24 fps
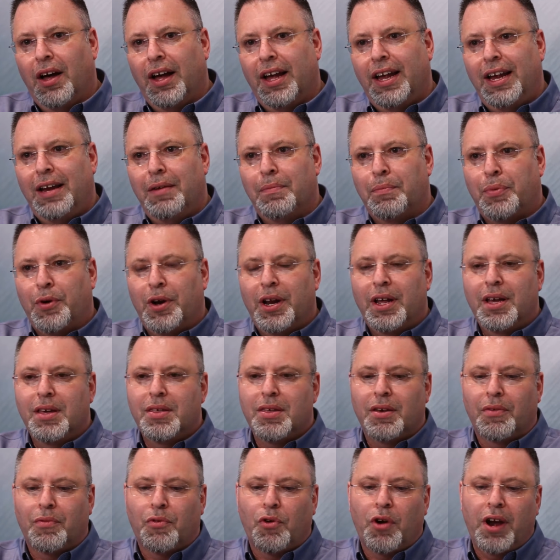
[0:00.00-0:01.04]
Eaton
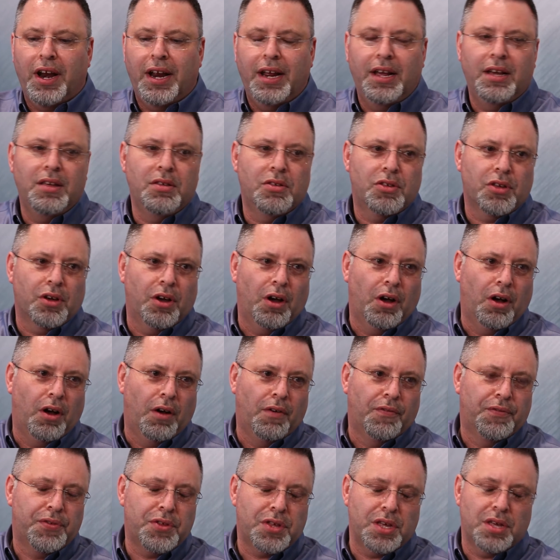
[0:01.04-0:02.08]
brings a range
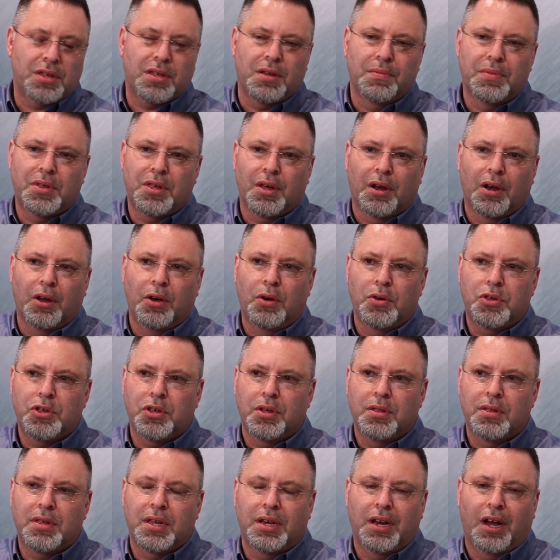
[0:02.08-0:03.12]
of system
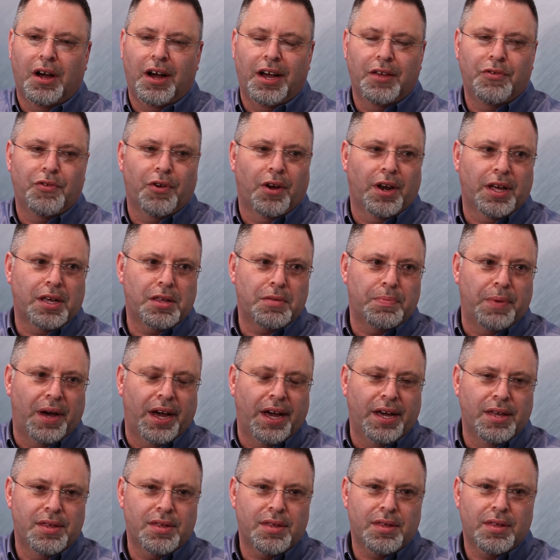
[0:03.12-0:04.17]
solutions in the hydraulic
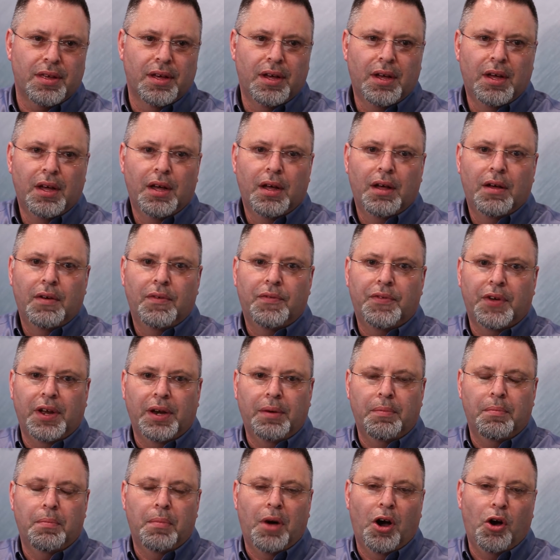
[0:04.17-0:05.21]
space,
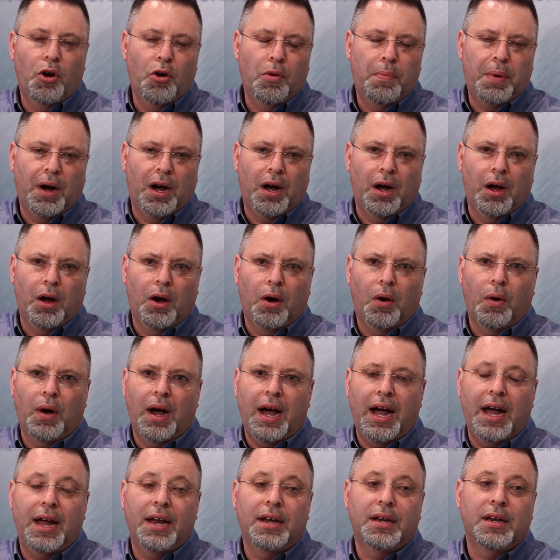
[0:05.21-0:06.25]
in mobile
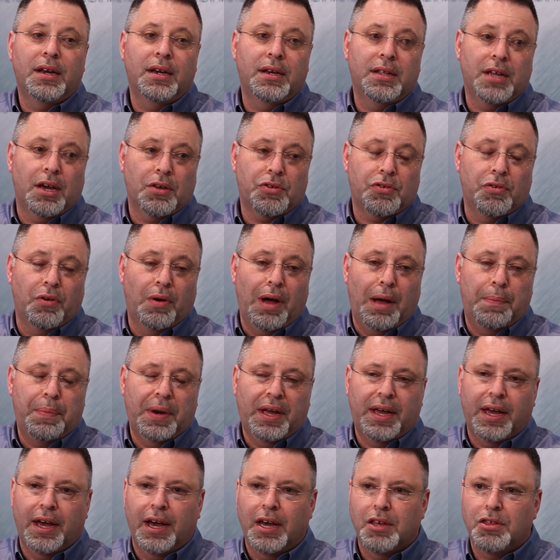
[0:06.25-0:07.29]
and industrial
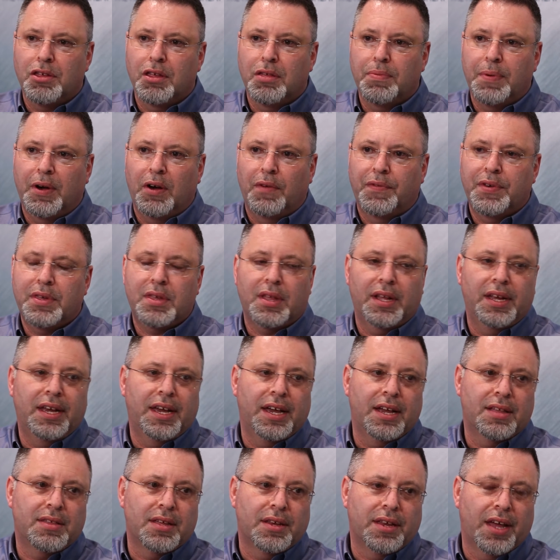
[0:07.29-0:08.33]
applications, but obviously
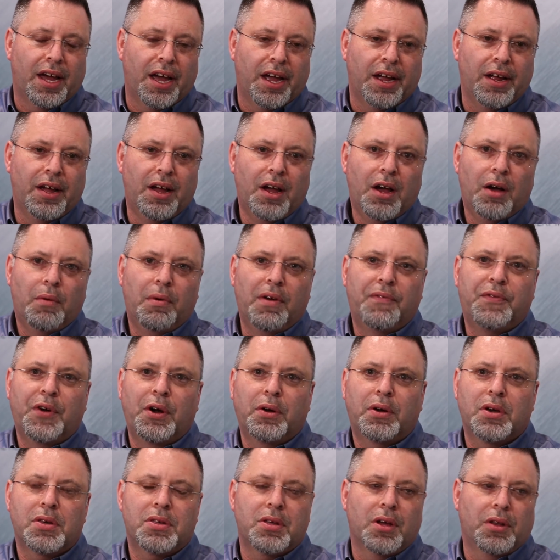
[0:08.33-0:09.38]
here today we're
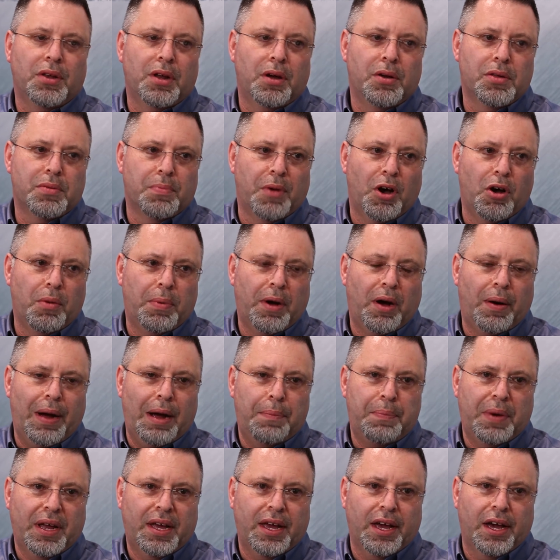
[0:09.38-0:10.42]
focused on those mobile
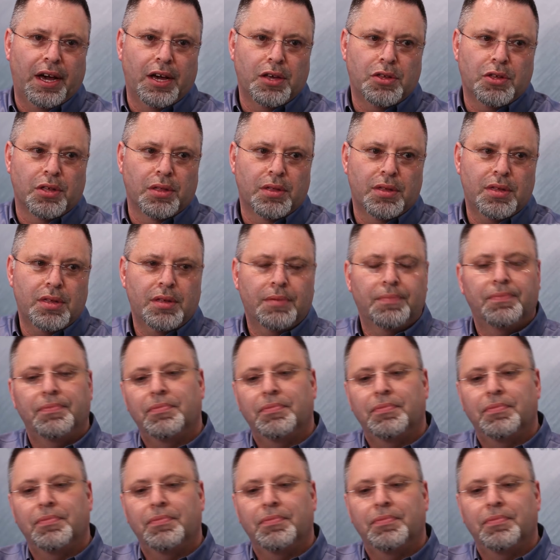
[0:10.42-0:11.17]
applications.